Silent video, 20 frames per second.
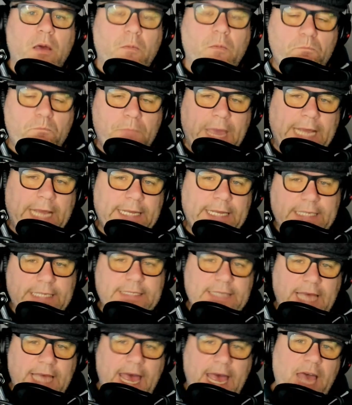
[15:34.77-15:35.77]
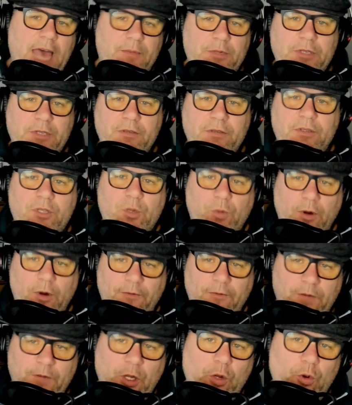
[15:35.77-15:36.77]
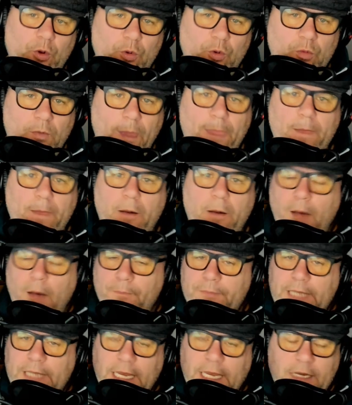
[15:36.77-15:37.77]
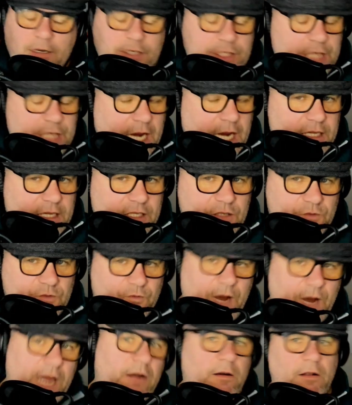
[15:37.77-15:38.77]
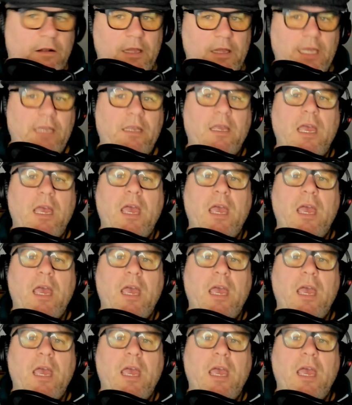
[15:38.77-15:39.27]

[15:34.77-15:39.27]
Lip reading: Make this a habit to review, update your checklist regularly